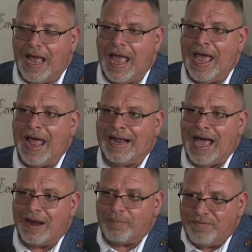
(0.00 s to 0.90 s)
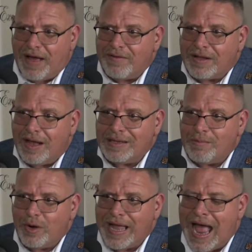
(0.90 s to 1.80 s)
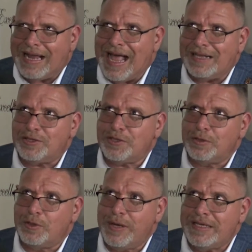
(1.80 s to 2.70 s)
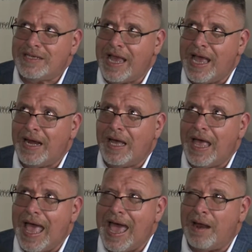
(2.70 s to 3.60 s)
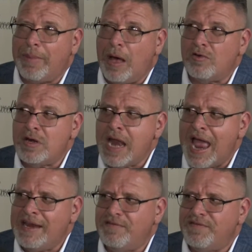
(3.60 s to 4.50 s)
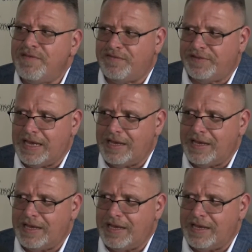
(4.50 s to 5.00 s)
and I got up at five o'clock in the morning. I got to Louisiana at about nine fifty.